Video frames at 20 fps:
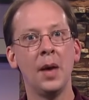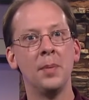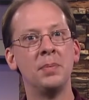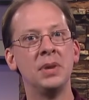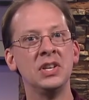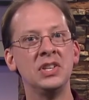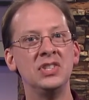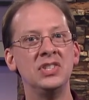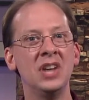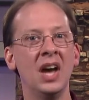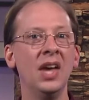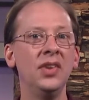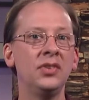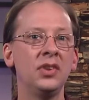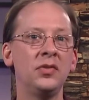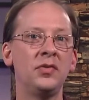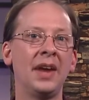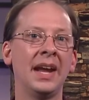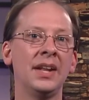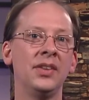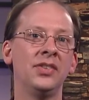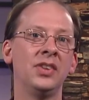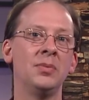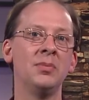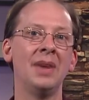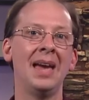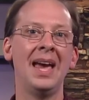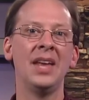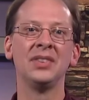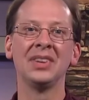but does advance
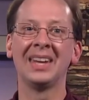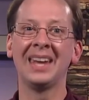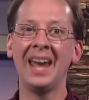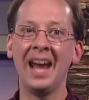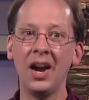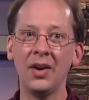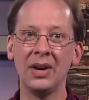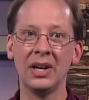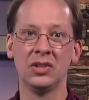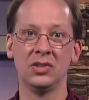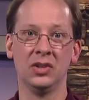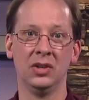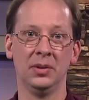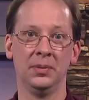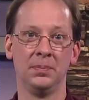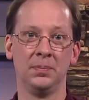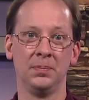him as a character.